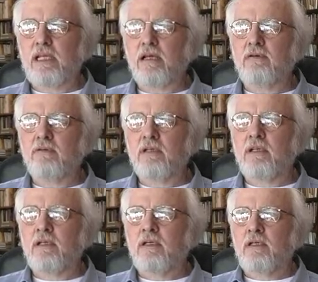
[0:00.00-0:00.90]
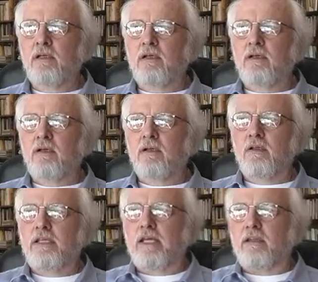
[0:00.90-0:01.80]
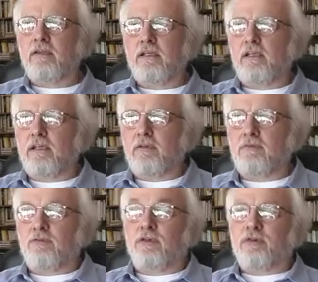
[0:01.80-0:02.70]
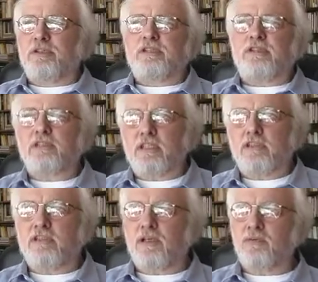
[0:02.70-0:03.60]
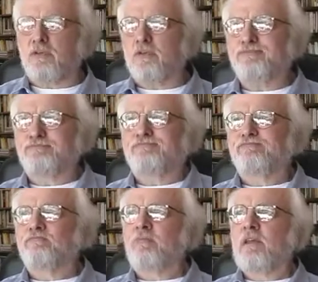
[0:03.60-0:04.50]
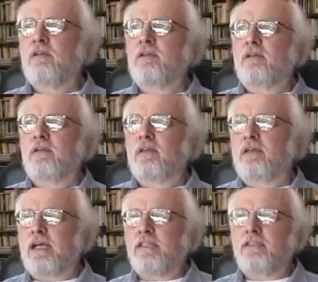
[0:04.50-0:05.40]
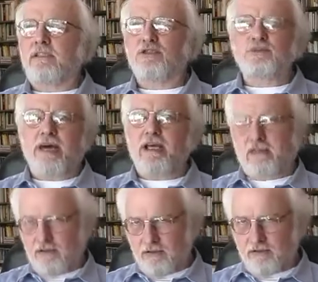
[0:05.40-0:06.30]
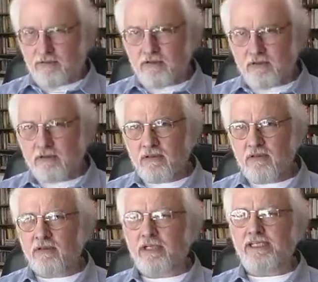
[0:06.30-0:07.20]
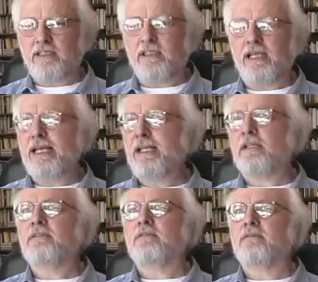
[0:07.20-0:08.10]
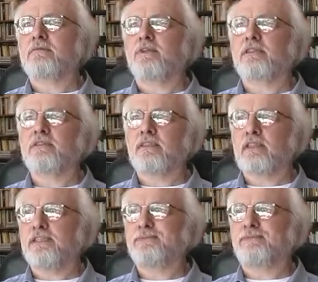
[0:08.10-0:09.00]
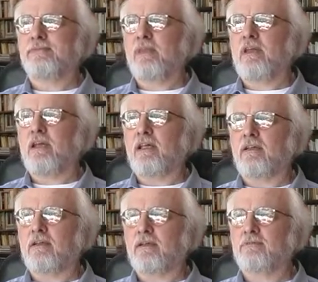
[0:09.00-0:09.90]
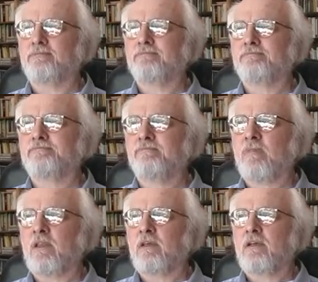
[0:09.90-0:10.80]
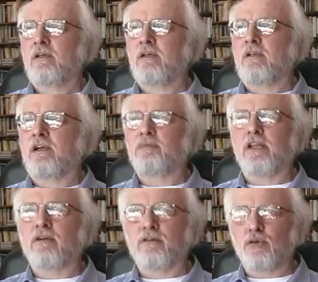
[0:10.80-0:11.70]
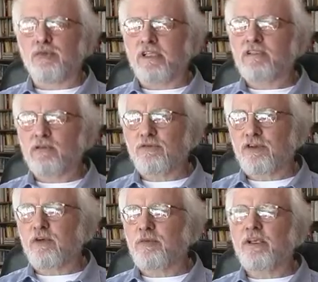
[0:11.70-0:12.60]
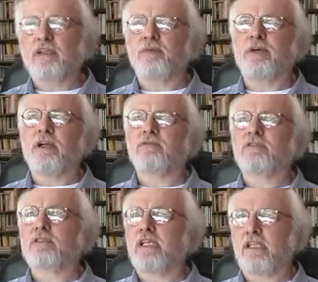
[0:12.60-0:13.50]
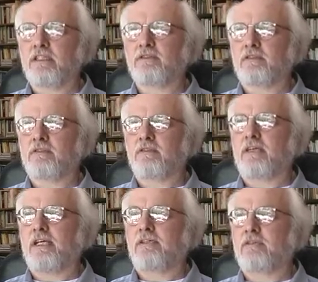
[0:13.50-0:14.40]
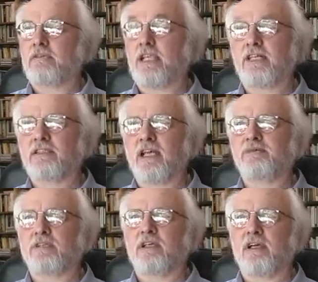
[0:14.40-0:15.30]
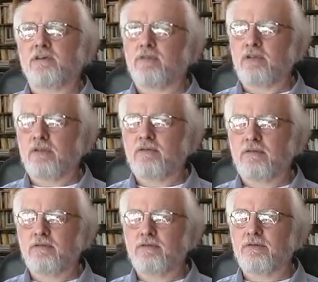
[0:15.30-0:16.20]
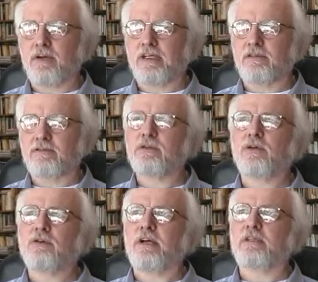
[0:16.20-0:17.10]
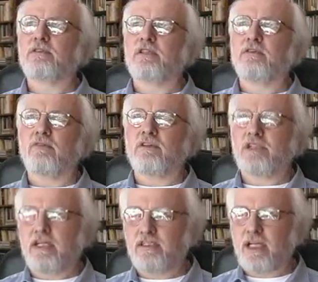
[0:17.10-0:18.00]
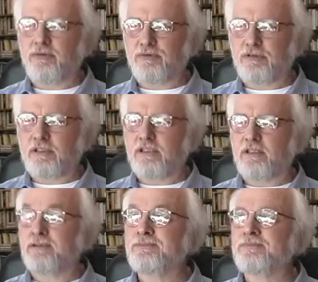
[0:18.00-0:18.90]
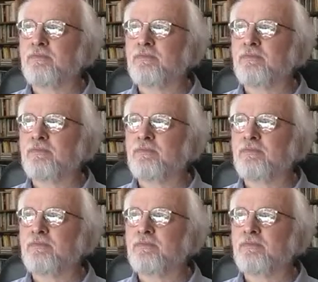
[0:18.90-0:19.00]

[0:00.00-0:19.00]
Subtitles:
Yeah. Yeah, the Florida Research Ensemble, it actually goes back to the 1980s originally. And there had been a group, the Institute for European and Comparative Studies, that Jack Zipes and I were co-directors of while Jack Zipes was here.